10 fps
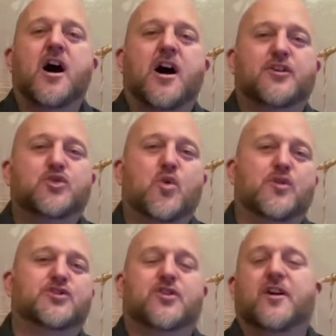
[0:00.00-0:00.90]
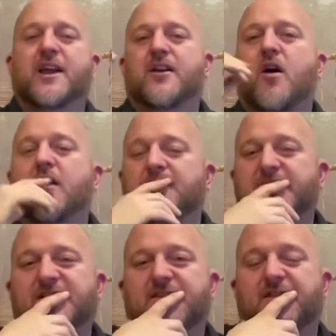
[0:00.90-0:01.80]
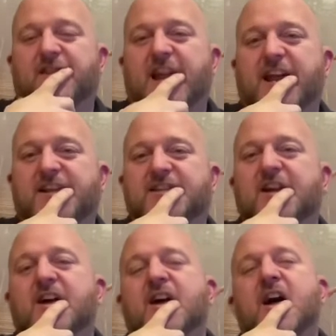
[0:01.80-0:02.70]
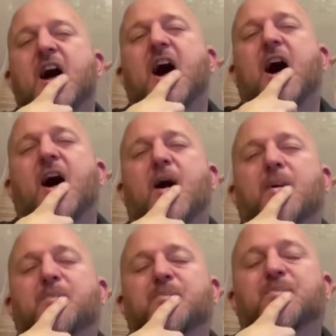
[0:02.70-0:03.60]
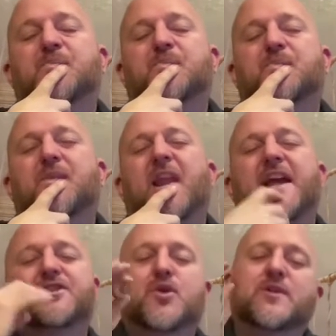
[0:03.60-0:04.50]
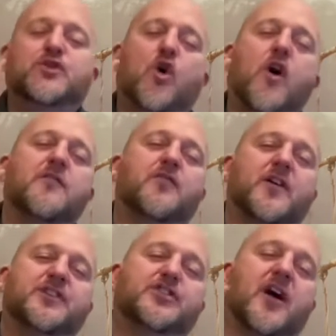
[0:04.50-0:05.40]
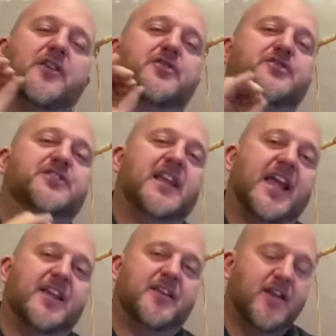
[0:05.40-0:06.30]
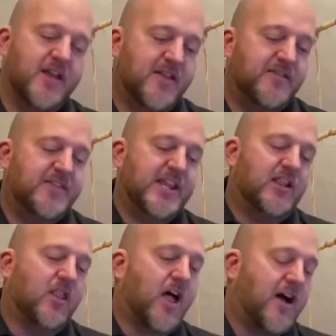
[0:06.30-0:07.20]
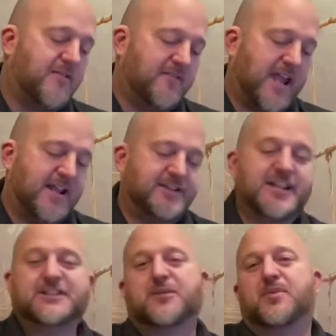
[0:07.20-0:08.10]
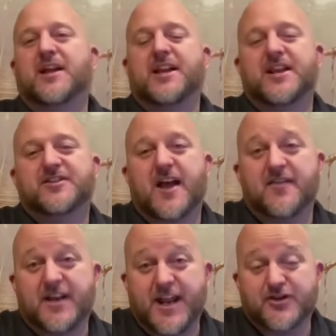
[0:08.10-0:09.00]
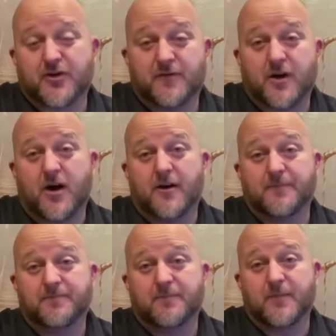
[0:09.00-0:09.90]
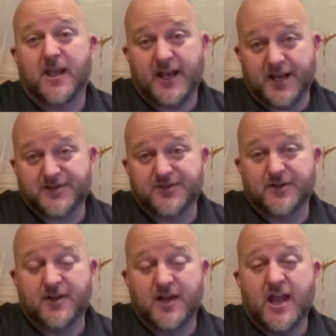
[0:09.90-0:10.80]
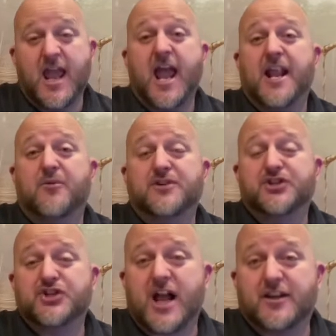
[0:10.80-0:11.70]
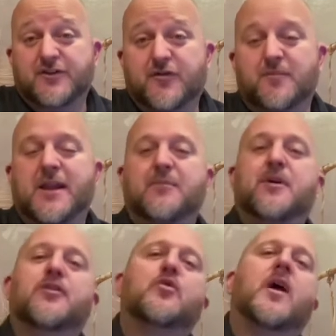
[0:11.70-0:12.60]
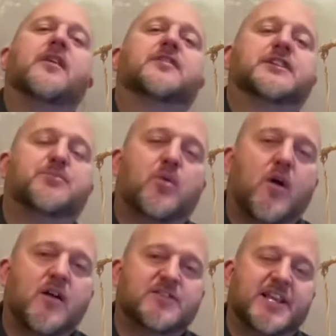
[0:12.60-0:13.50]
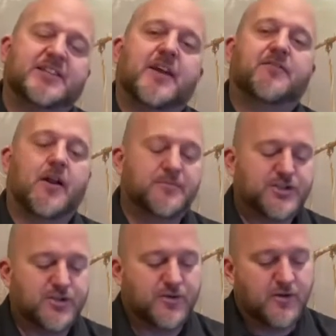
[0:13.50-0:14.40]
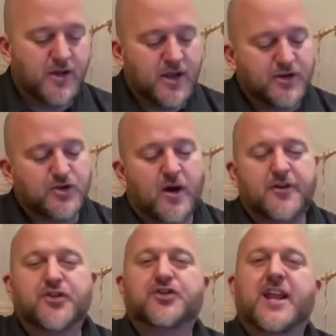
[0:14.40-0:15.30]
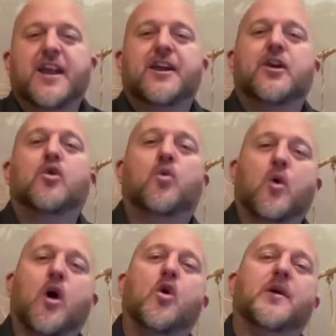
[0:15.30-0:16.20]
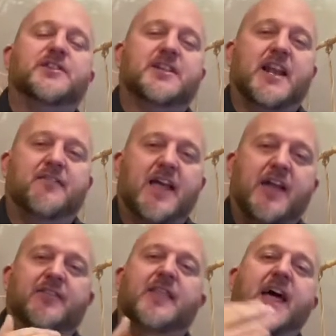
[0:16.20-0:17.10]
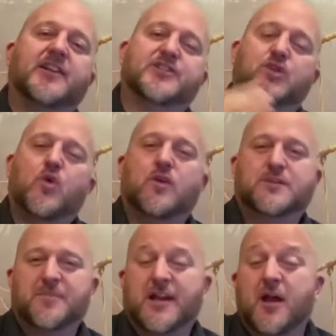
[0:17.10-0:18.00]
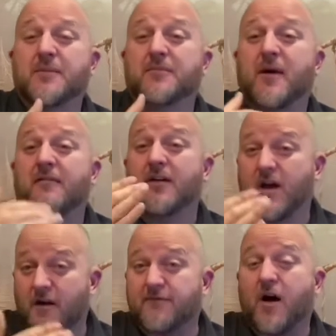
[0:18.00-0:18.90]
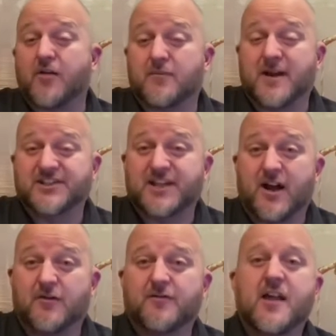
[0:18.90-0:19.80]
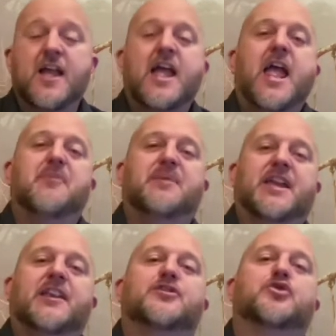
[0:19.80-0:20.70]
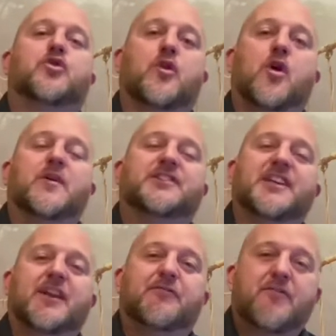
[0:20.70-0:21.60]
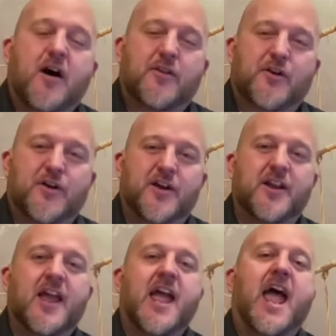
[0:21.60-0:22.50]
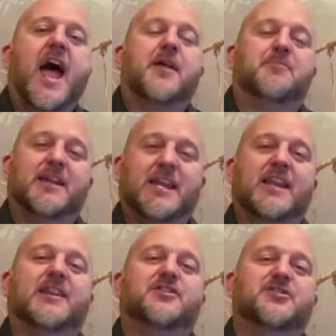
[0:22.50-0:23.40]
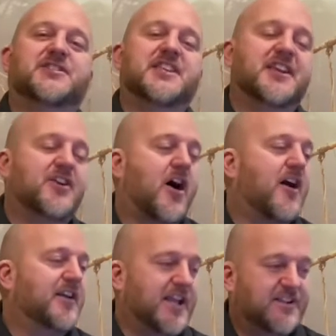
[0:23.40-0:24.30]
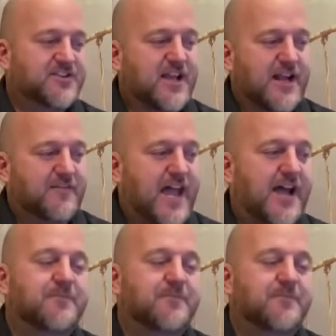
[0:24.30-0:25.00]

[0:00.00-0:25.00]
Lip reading: torture, and all of these different things. And so it's hard for us to understand the love and discipline inside the nature of God. It is. And it was a challenge for me. But throughout this process, I've come to understand and grow inside of that. And that is, of course, becoming a father myself and beginning to grow inside of fatherhood and beginning to see God inside of that.